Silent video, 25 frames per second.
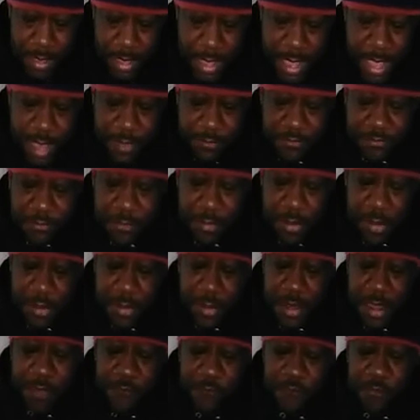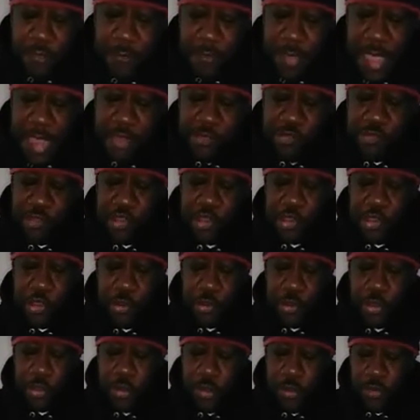And for your information,
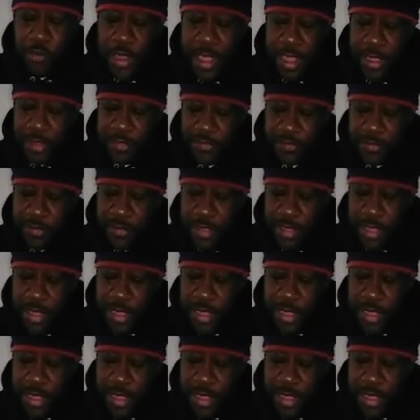you Lorax,